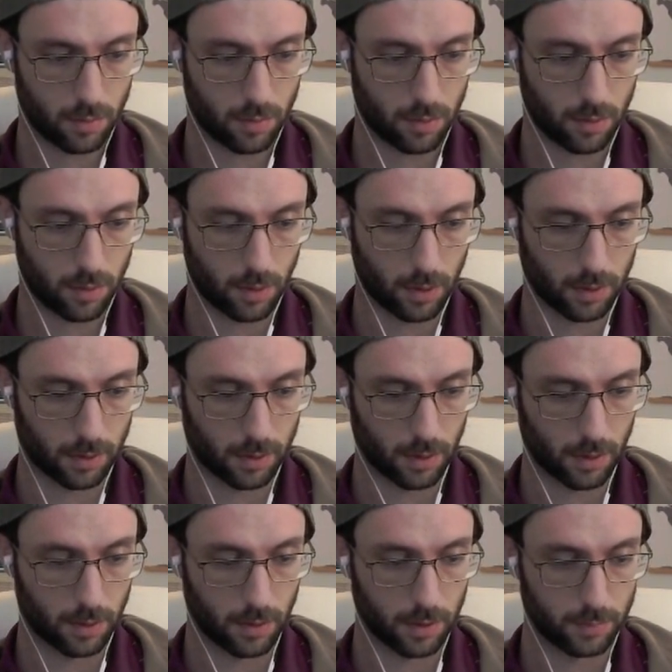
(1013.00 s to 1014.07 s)

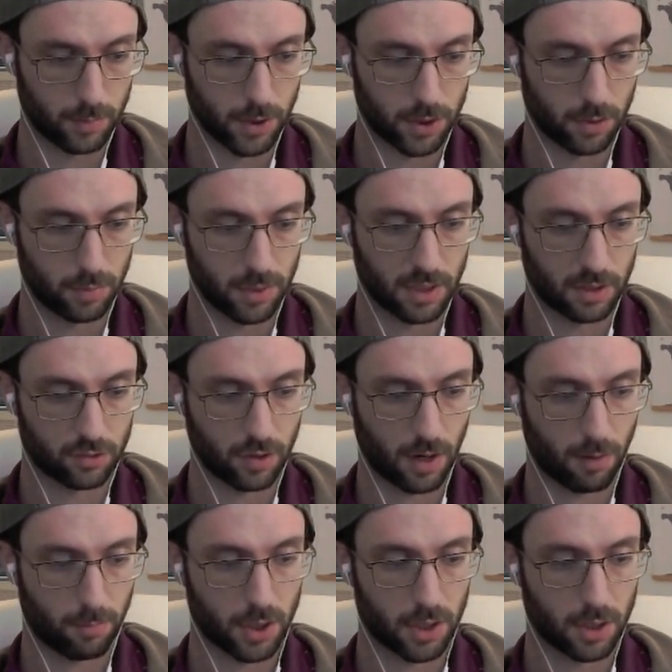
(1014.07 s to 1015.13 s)
in this bishop being
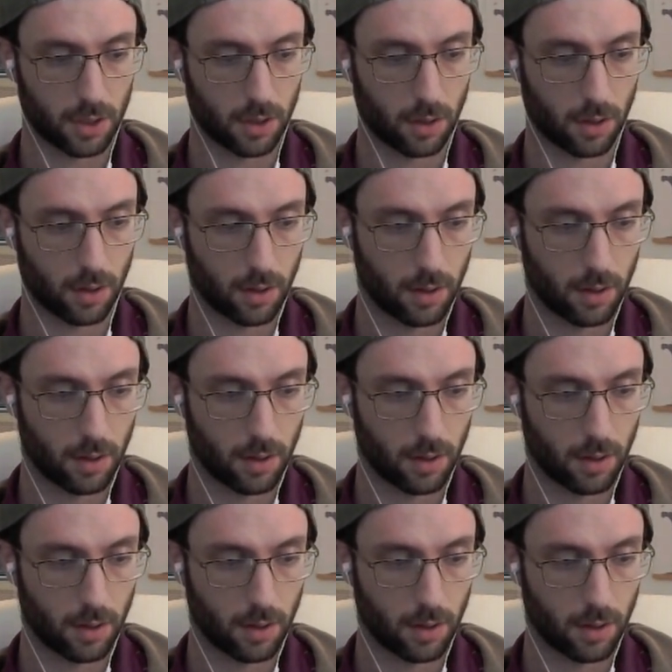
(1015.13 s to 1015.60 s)
trapped here,